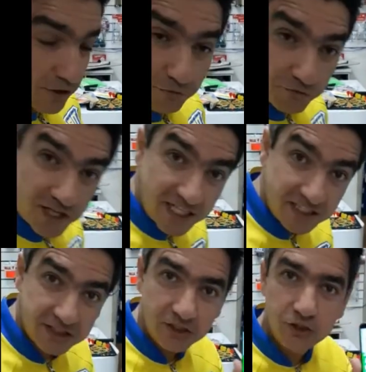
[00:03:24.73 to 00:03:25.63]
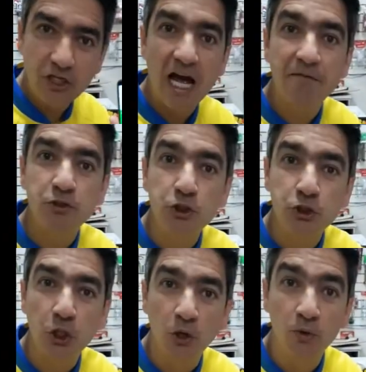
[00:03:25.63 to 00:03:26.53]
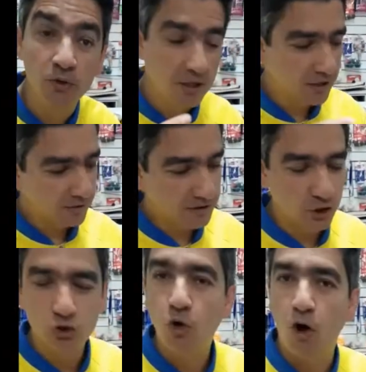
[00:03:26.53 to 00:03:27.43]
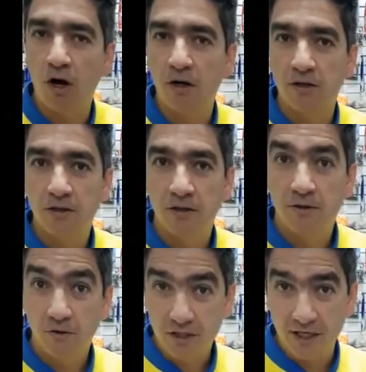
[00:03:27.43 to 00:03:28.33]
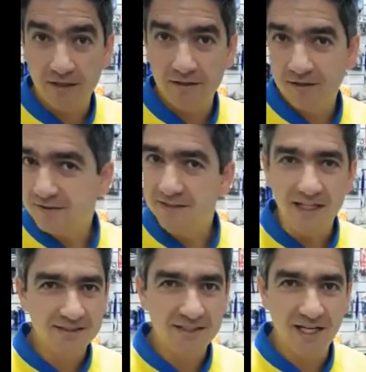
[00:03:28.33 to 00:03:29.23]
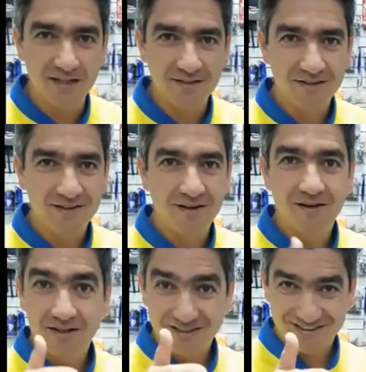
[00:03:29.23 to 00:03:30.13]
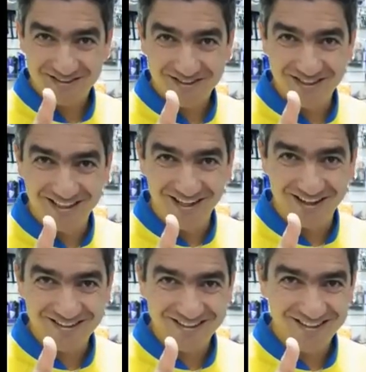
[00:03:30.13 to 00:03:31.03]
finish, you have to show the score, okay? That's it. Good luck.